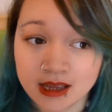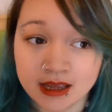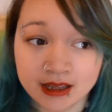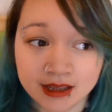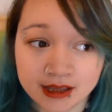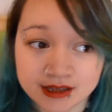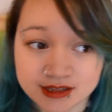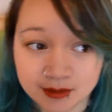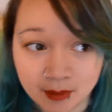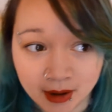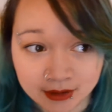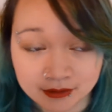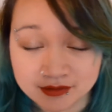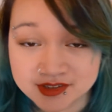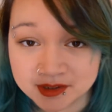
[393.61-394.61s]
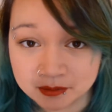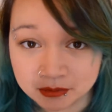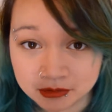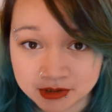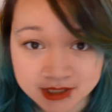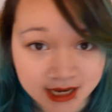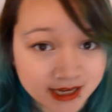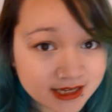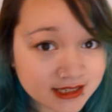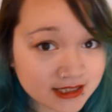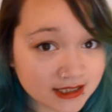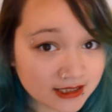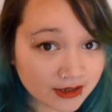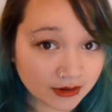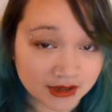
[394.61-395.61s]
He is a man of simple
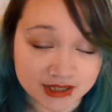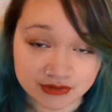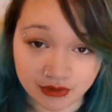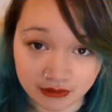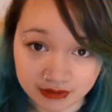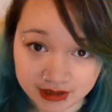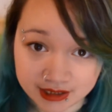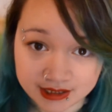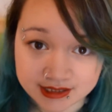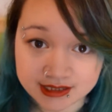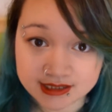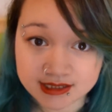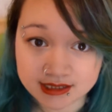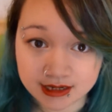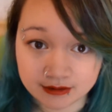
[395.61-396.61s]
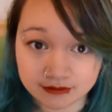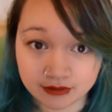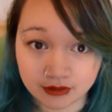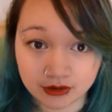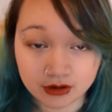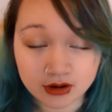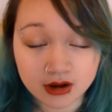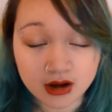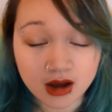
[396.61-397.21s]
tastes, so he's very easy to knit for.